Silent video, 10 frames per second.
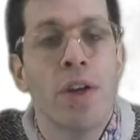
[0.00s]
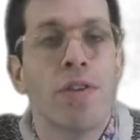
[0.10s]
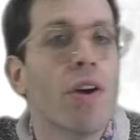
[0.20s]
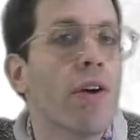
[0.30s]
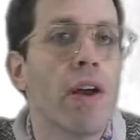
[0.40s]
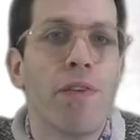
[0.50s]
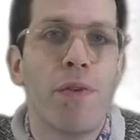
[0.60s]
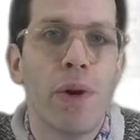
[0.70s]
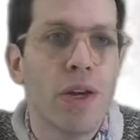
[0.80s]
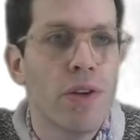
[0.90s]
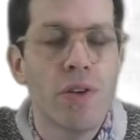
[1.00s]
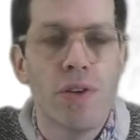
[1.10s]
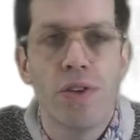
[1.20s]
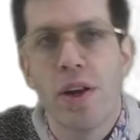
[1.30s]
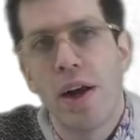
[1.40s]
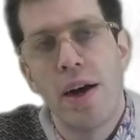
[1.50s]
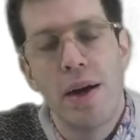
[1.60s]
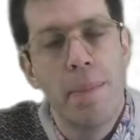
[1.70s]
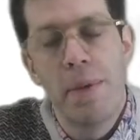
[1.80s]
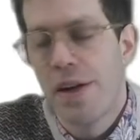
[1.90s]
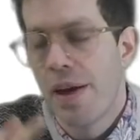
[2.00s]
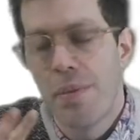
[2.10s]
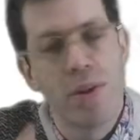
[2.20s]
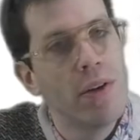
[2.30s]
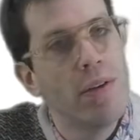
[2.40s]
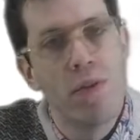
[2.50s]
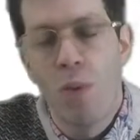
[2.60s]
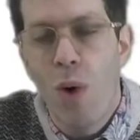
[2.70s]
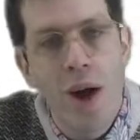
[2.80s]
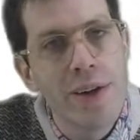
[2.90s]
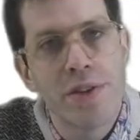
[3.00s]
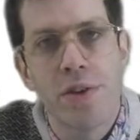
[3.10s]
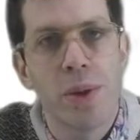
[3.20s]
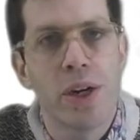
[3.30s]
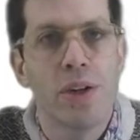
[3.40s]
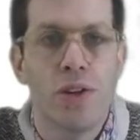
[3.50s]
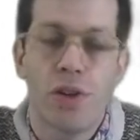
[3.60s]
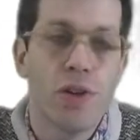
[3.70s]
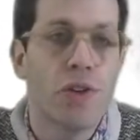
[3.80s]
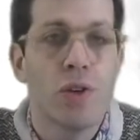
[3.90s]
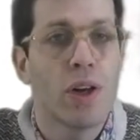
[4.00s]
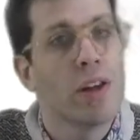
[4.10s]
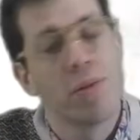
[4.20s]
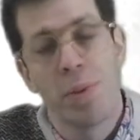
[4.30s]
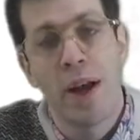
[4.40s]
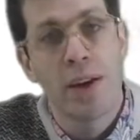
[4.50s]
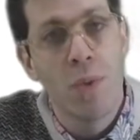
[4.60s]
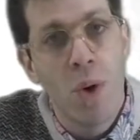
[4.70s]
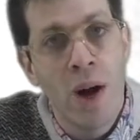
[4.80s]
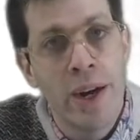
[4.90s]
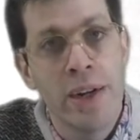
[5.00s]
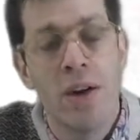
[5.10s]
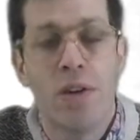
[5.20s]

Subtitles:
So if we used a bit depth of 1, so we can only show the two colors black and white,